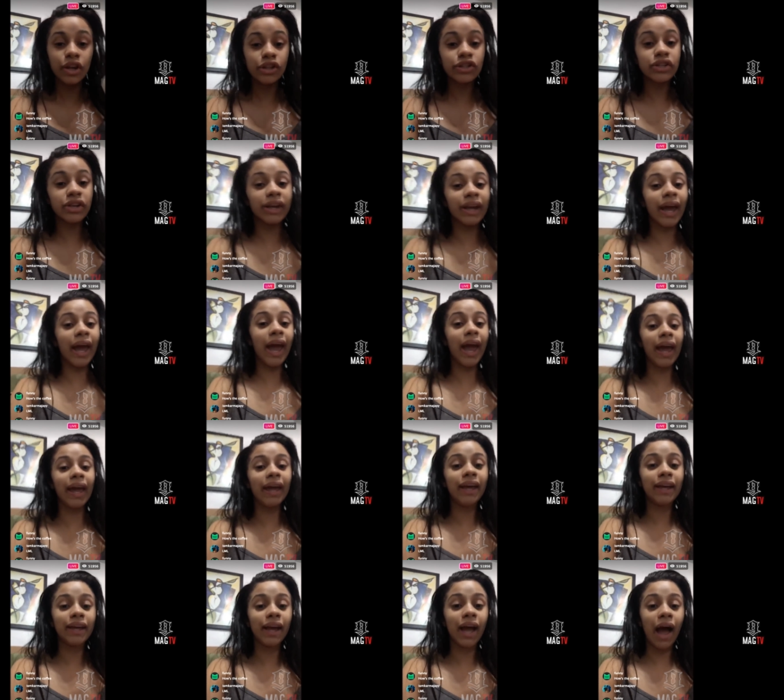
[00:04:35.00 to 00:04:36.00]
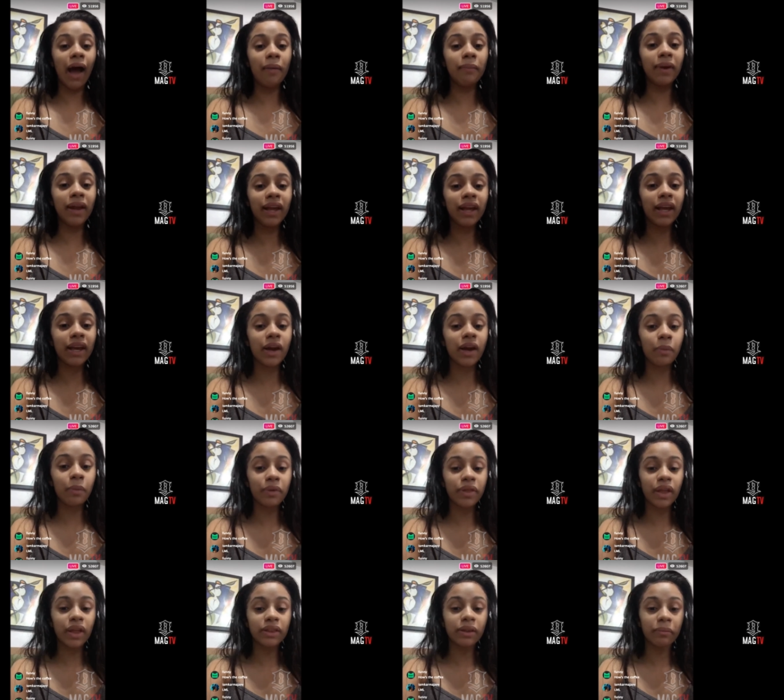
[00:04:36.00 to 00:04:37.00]
So today I'm linking
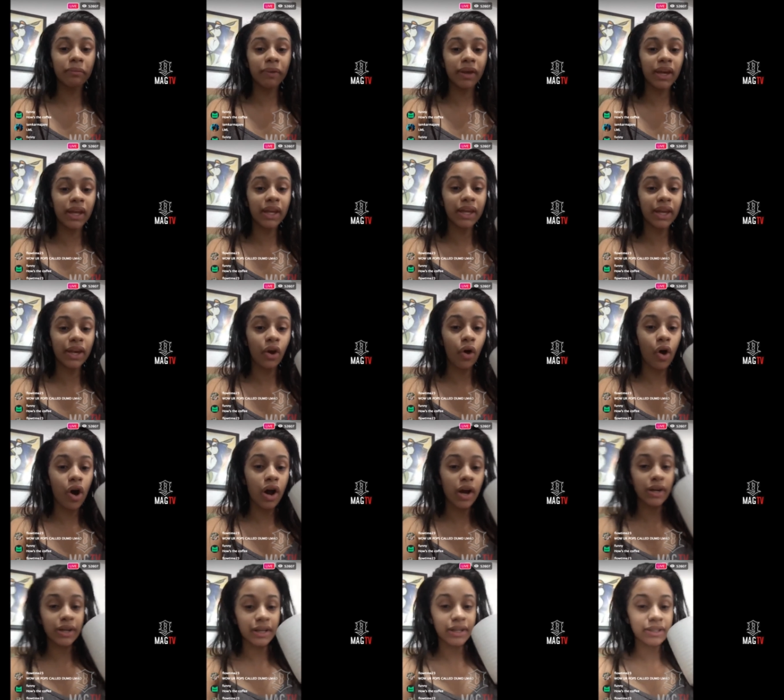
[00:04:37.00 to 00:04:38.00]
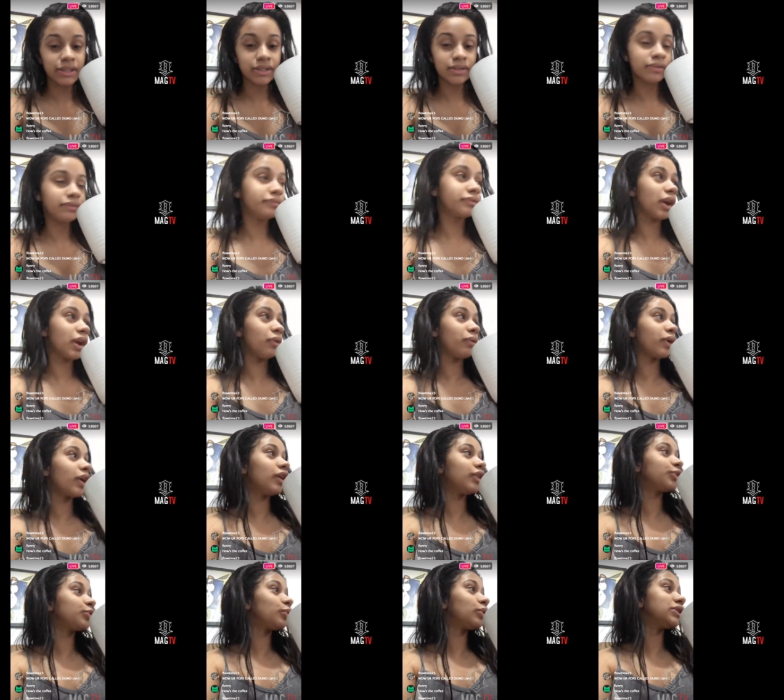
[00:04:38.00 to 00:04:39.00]
up with a Dominican artist and
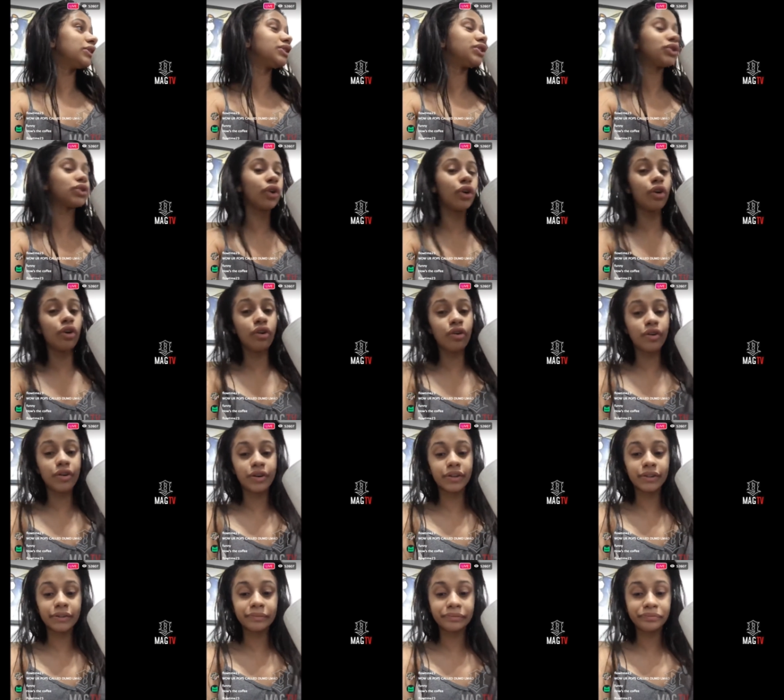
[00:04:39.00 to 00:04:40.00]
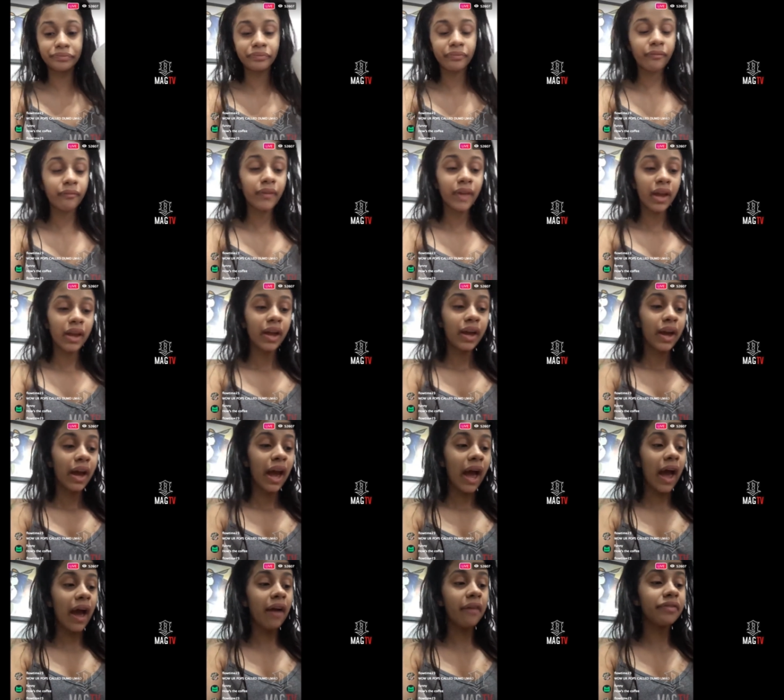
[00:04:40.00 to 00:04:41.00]
we're gonna do a song
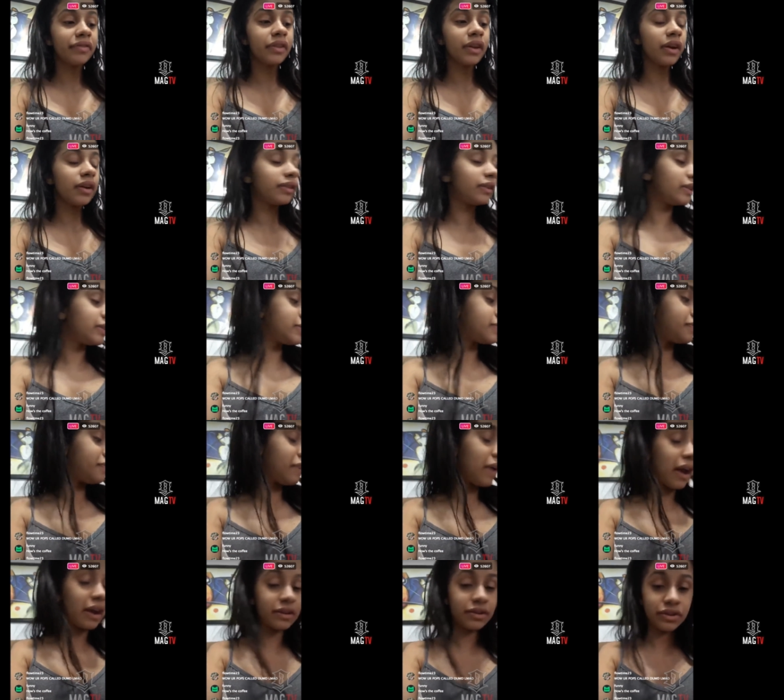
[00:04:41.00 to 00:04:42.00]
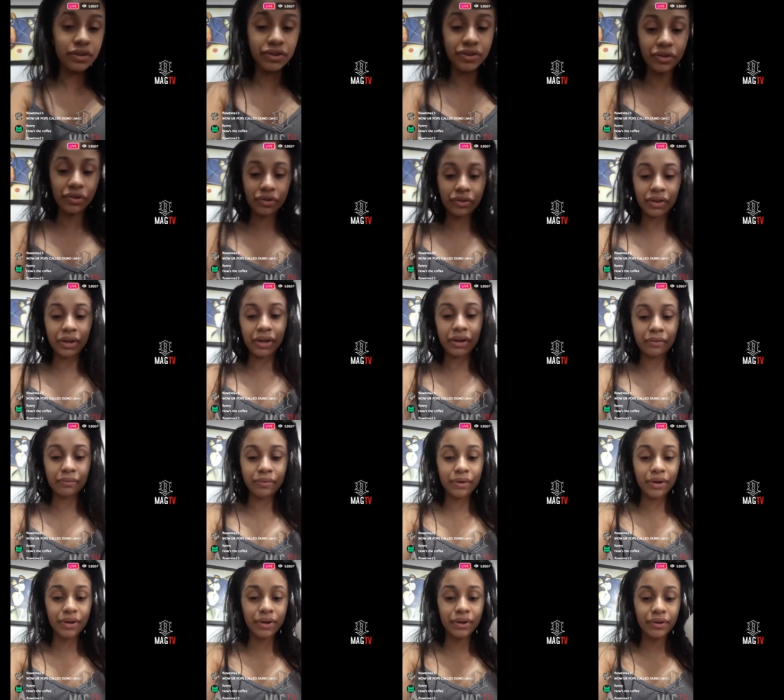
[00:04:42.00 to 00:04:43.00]
after this fashion show that
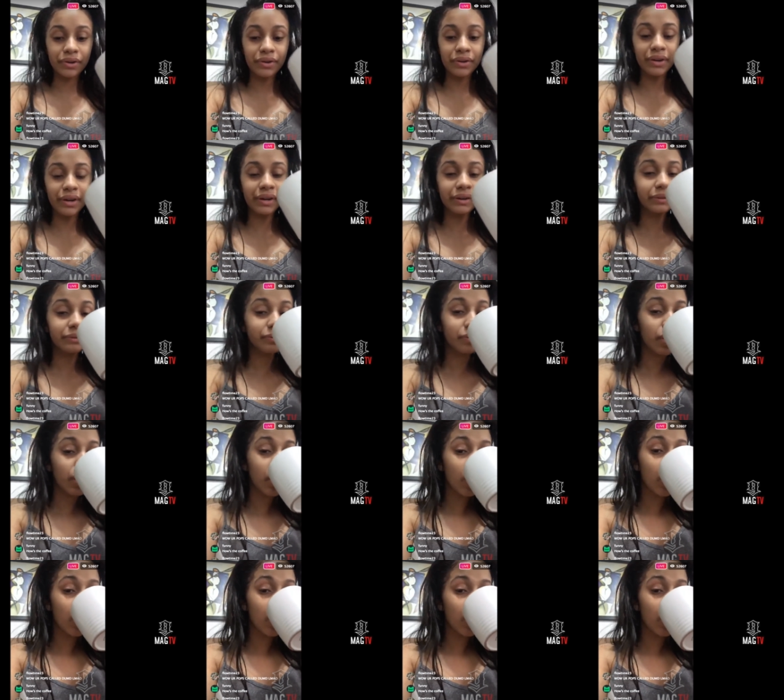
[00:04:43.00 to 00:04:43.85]
I'm doing.